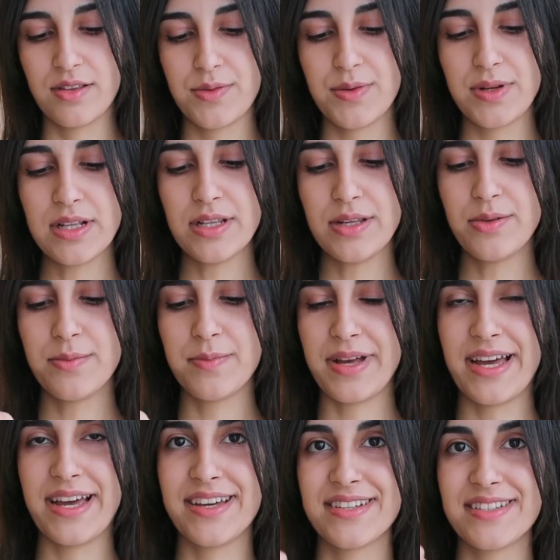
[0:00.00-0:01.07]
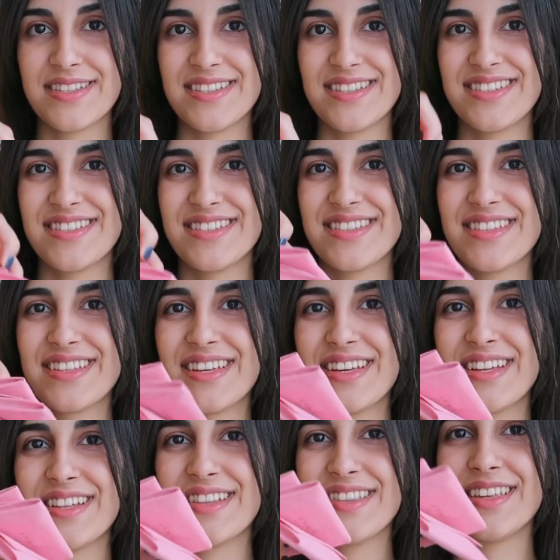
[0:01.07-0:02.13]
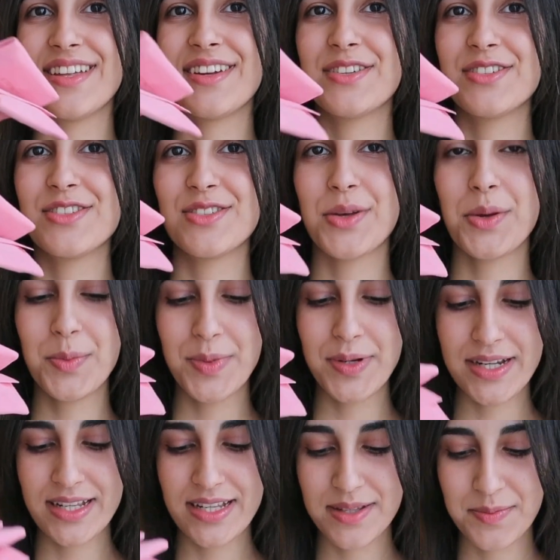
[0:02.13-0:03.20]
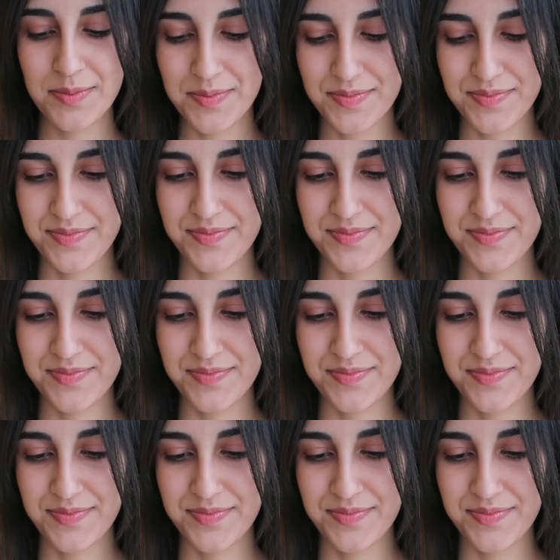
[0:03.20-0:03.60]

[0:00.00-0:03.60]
3 little bags that are so pretty.